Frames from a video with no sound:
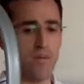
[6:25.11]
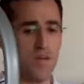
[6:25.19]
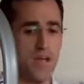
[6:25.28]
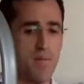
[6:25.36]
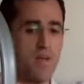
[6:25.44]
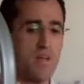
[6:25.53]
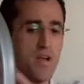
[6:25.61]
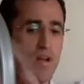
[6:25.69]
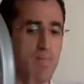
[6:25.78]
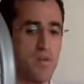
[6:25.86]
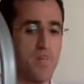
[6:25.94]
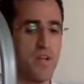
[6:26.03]
camera that I'm
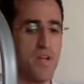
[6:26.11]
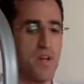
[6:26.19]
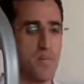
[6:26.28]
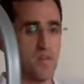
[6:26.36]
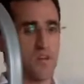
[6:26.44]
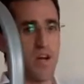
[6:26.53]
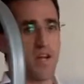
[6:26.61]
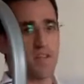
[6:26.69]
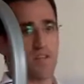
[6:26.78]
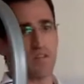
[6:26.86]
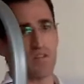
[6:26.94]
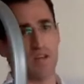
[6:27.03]
going to be
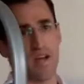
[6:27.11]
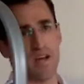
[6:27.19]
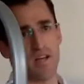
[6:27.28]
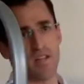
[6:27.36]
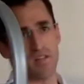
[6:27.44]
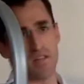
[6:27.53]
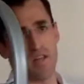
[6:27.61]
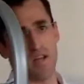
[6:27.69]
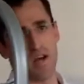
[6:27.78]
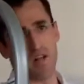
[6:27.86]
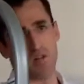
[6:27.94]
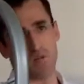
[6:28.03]
demonstrating today is the
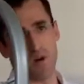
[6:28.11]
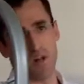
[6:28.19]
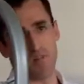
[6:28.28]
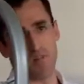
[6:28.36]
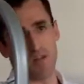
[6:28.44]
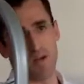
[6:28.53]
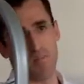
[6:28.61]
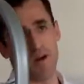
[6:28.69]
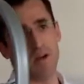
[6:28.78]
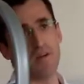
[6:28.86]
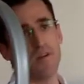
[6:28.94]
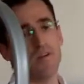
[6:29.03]
L12 camera.